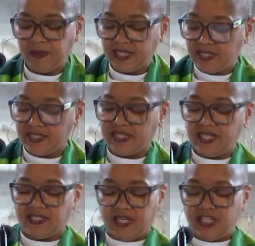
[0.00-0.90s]

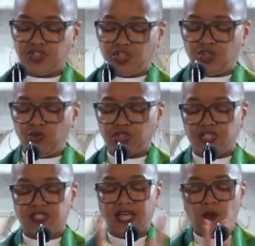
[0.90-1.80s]
businesses and
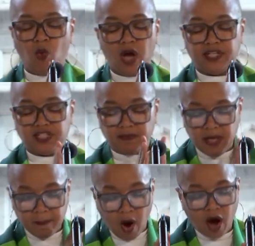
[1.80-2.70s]
institutions that wanted to
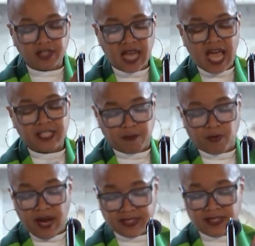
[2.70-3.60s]
be marked as
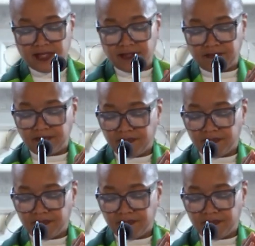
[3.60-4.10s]
present